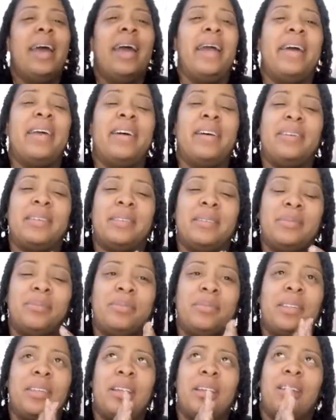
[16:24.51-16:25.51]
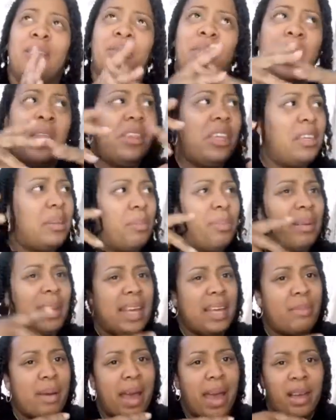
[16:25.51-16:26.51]
and um, they did the
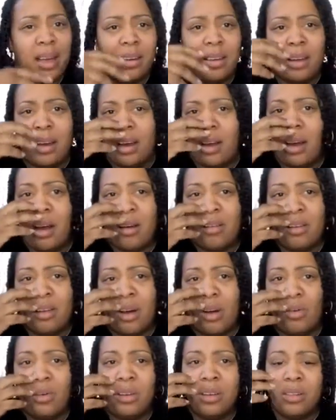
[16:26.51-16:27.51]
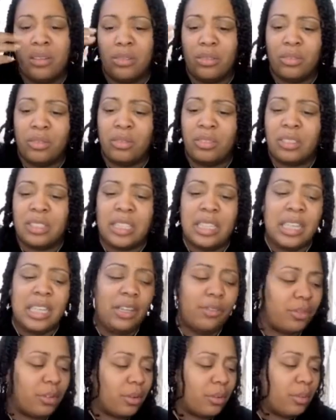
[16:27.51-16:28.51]
playback of the, all the whole little scene
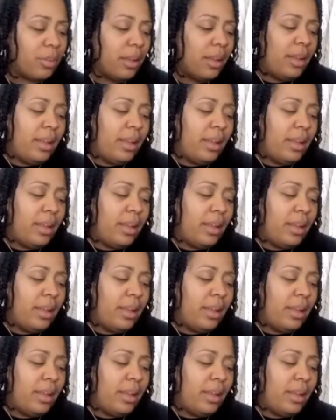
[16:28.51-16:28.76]
from